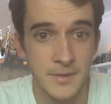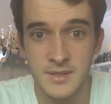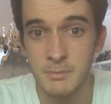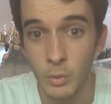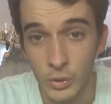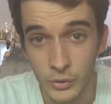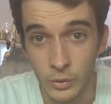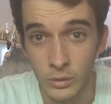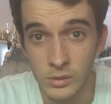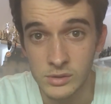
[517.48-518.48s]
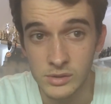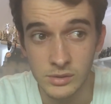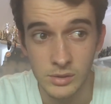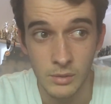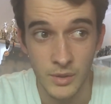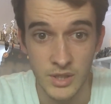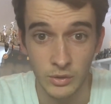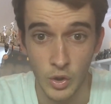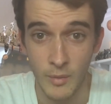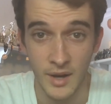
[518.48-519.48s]
sport talks, which I'll
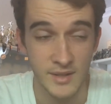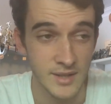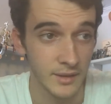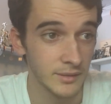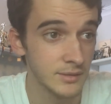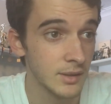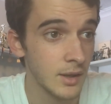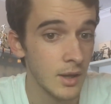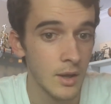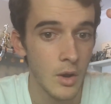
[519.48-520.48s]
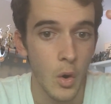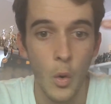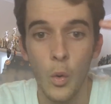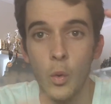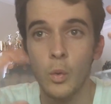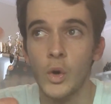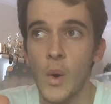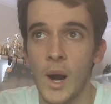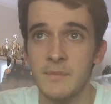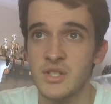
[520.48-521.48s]
talk about in a second. All
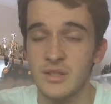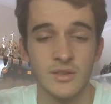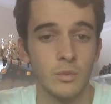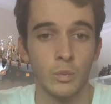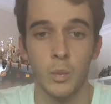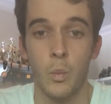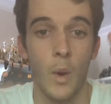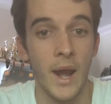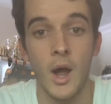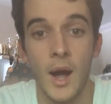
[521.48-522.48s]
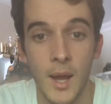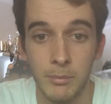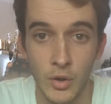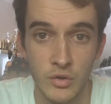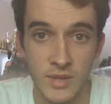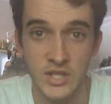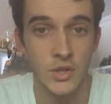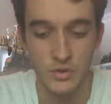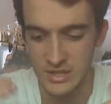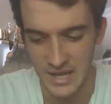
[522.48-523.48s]
go up just when I upload them. There's
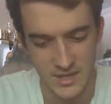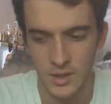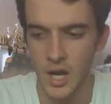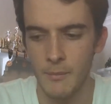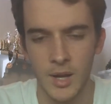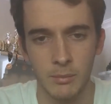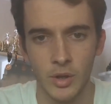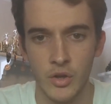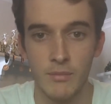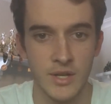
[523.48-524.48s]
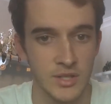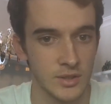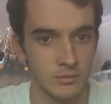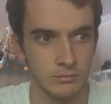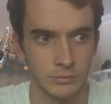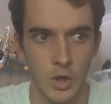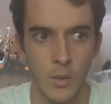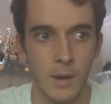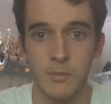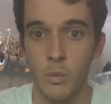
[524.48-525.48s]
no set time I upload them. They just
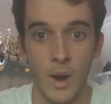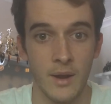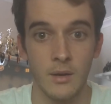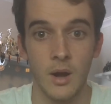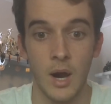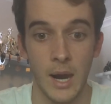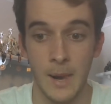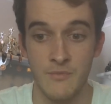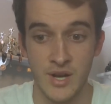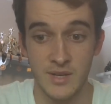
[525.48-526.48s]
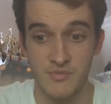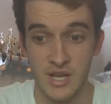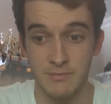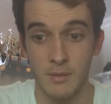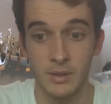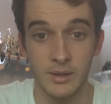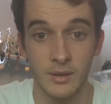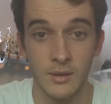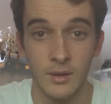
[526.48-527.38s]
go up when I am ready to press public.